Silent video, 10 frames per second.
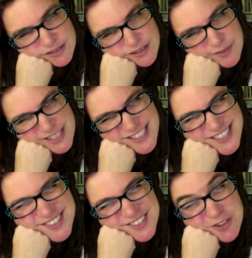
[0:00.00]
I mean, it's
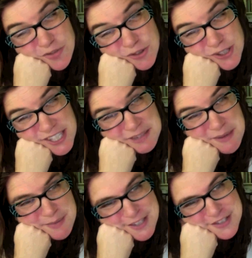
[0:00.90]
got silver in it.
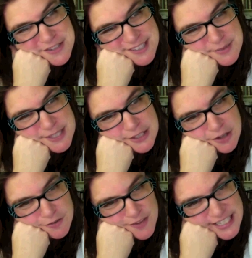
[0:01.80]
Maybe I should try something a
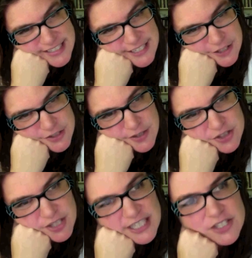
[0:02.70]
little fancier. So I
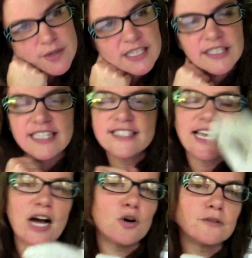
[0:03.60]
tried doing a lace
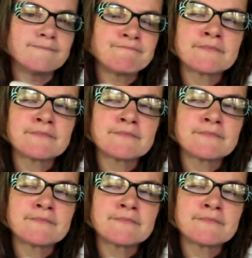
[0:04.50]
cowl